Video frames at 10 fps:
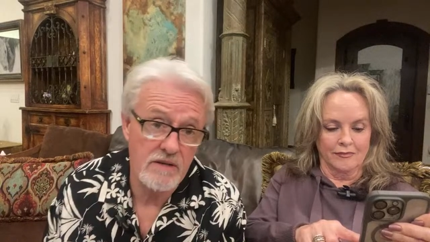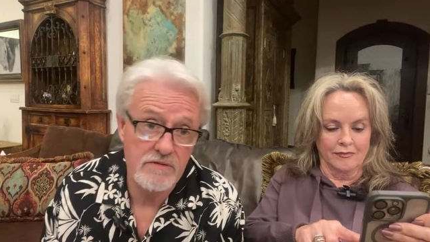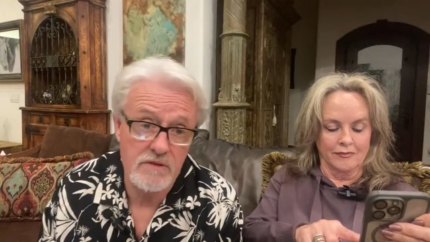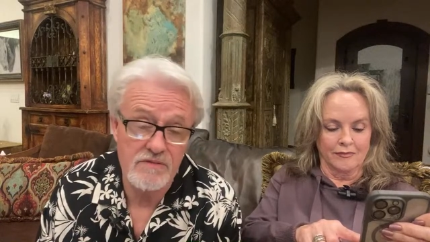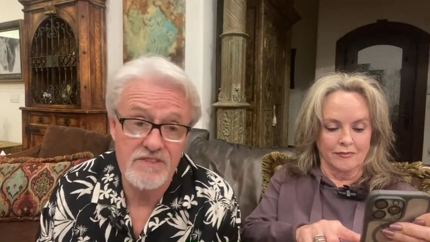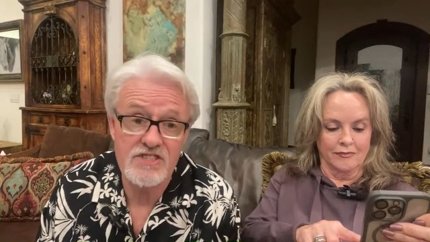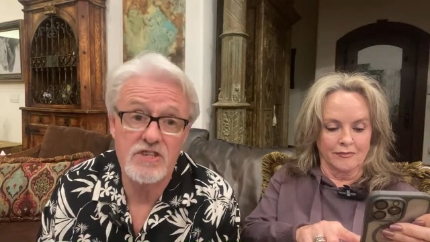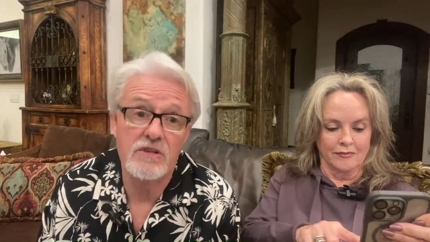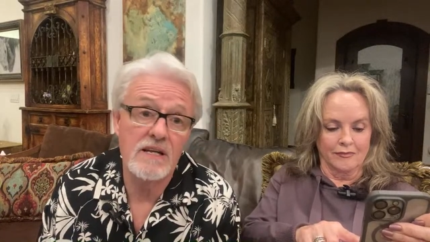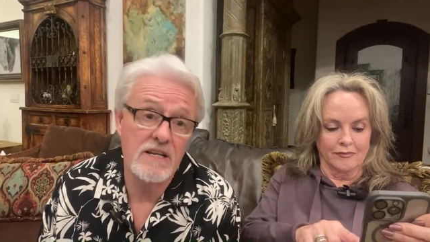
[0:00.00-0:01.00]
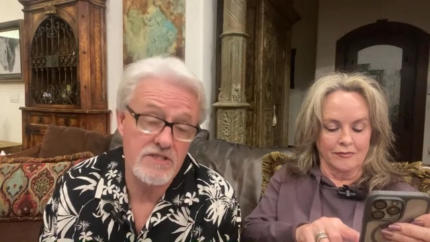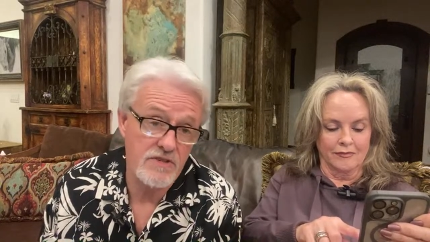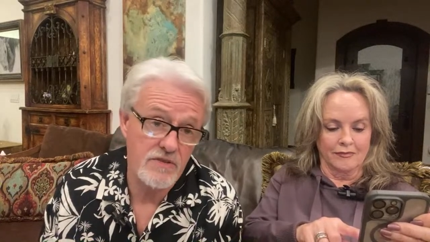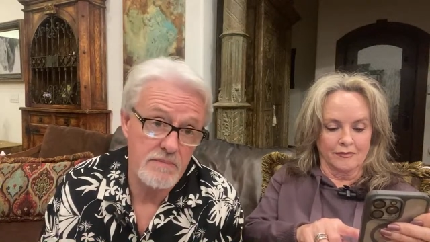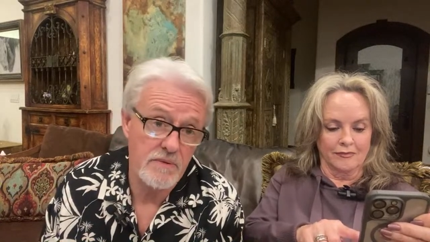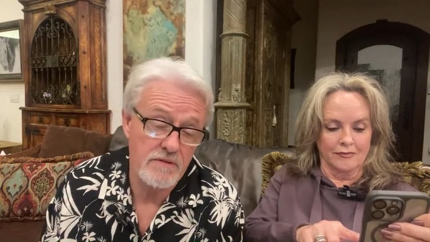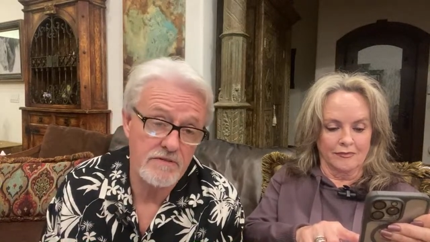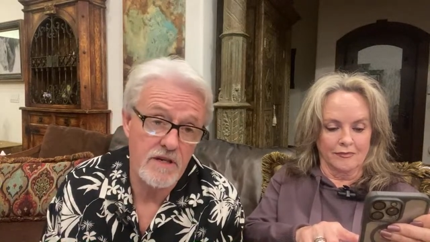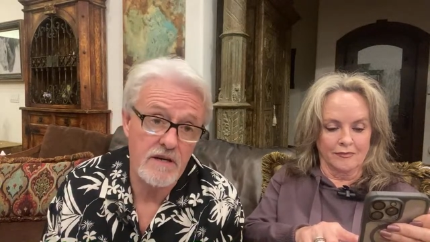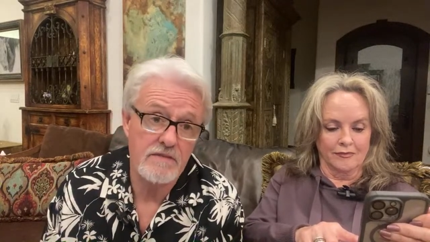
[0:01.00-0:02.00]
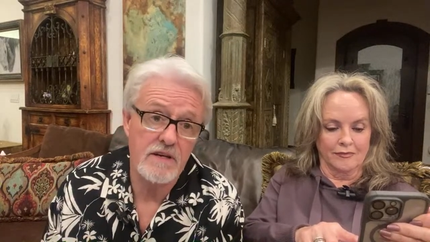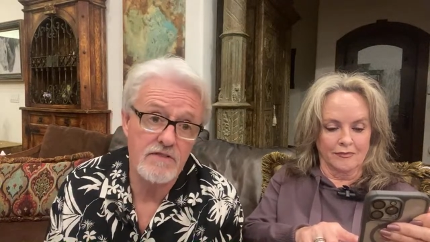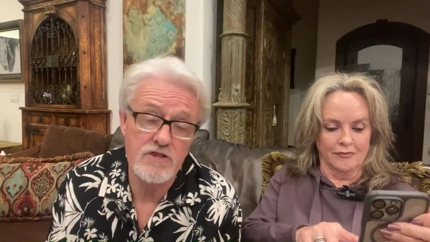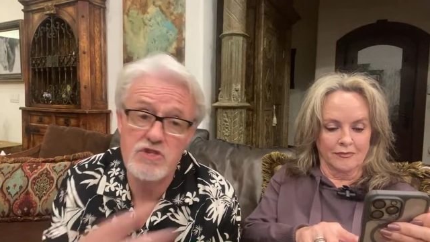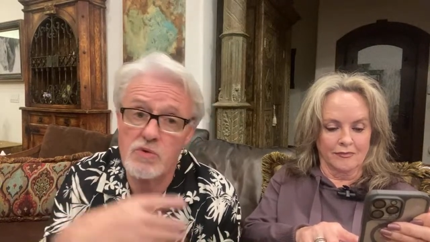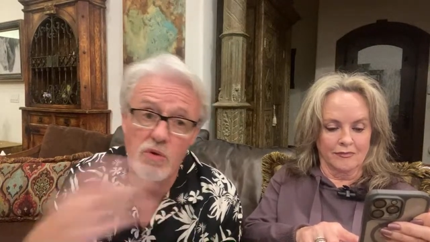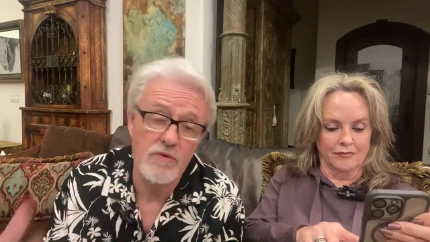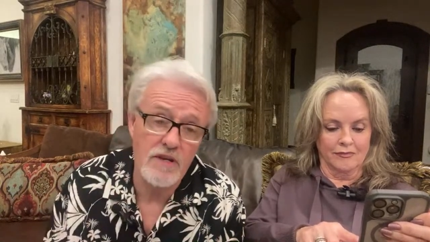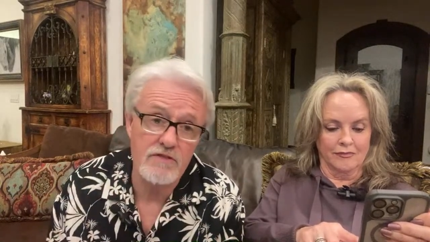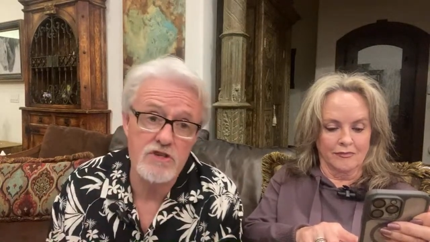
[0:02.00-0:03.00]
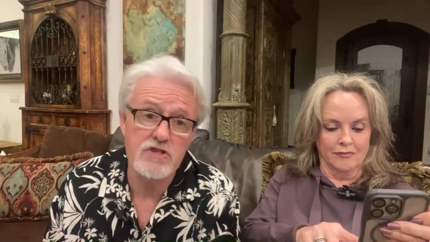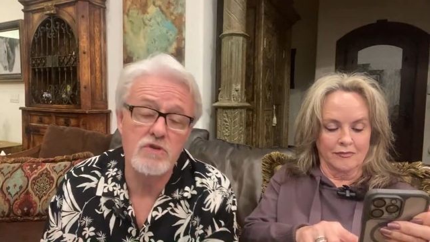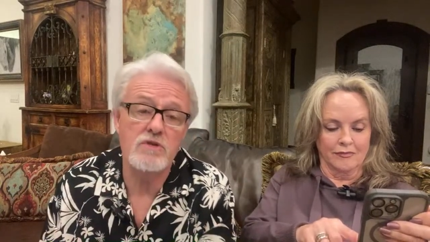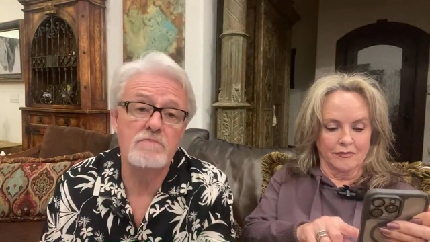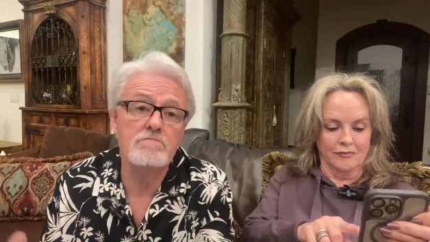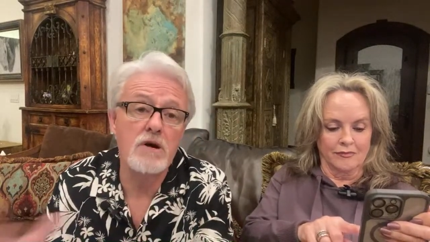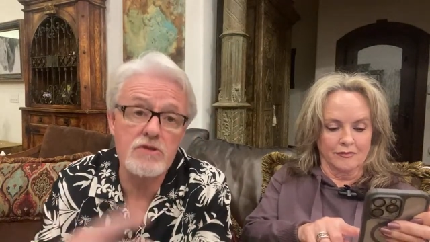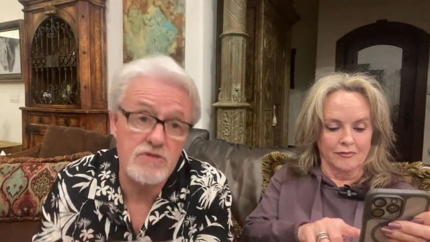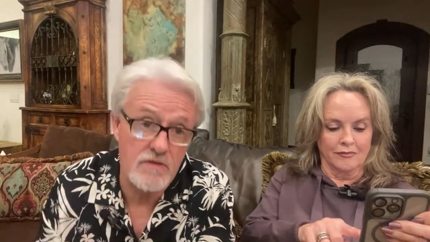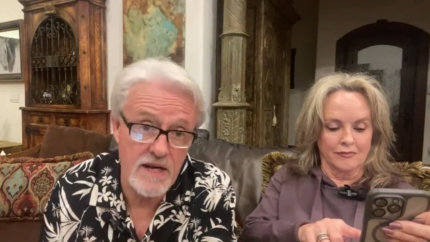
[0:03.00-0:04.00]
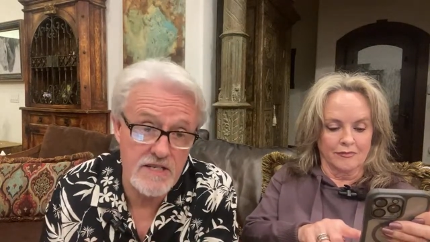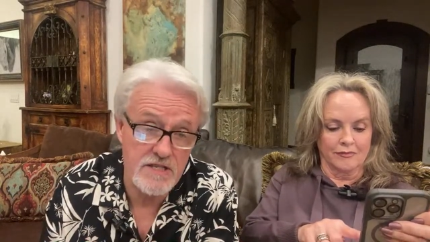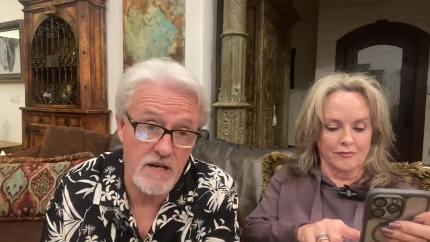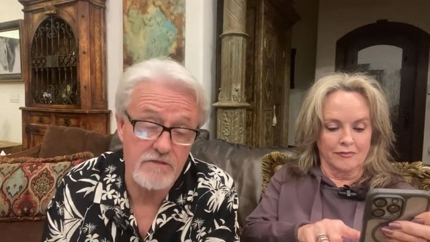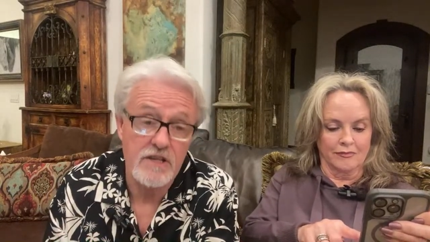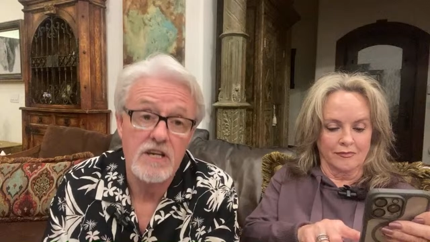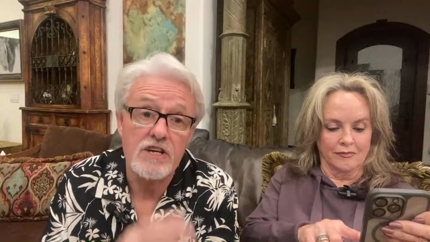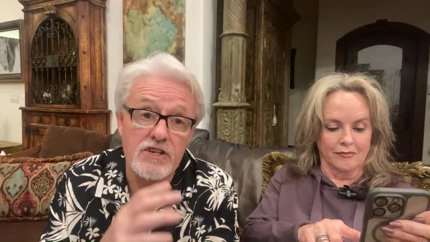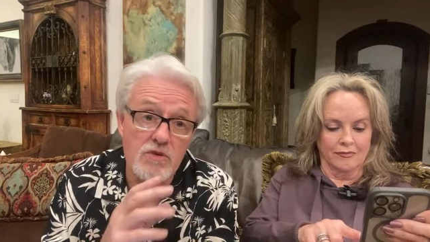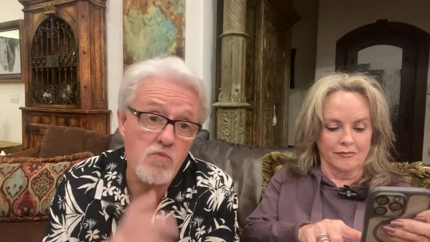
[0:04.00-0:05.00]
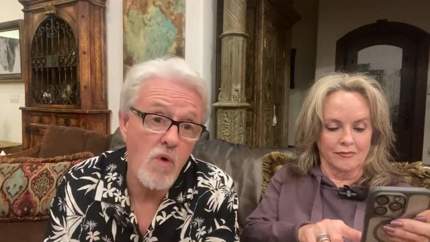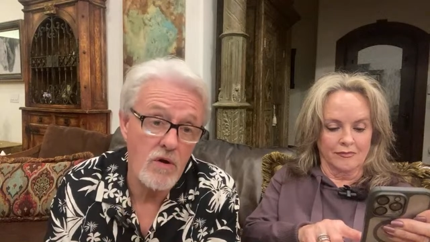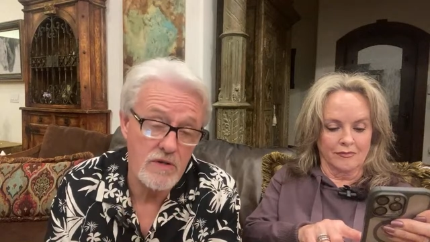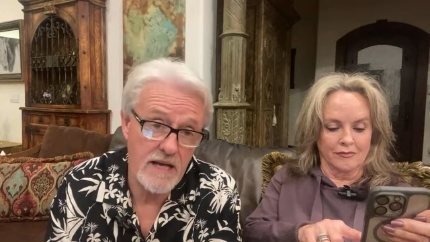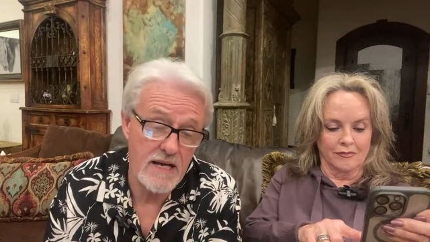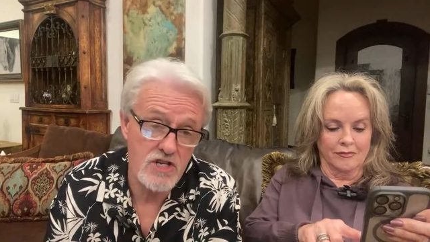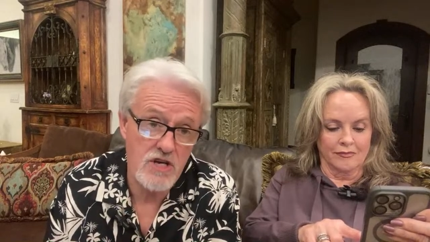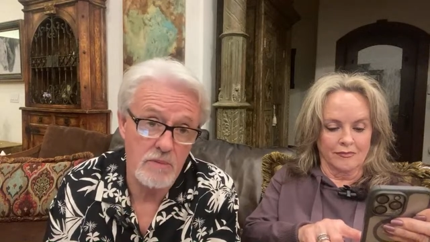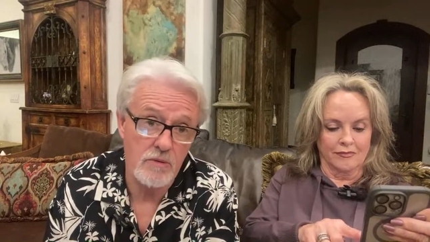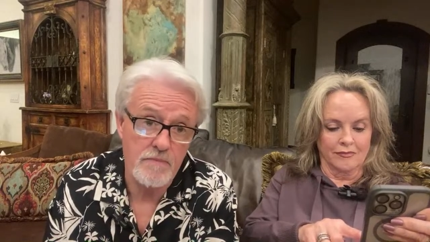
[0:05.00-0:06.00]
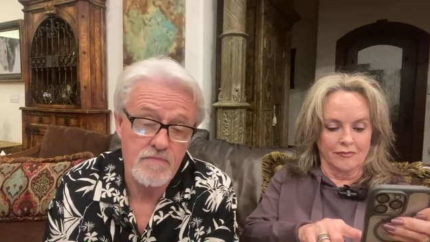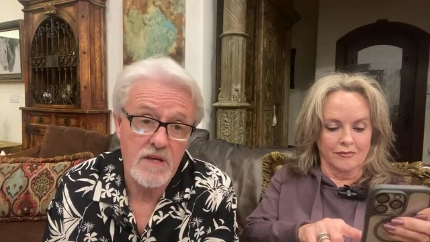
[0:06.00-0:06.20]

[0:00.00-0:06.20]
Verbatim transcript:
Speaker 1: level of certainly less than 3.5. If you do all, if you do most of that stuff, you won't get in trouble.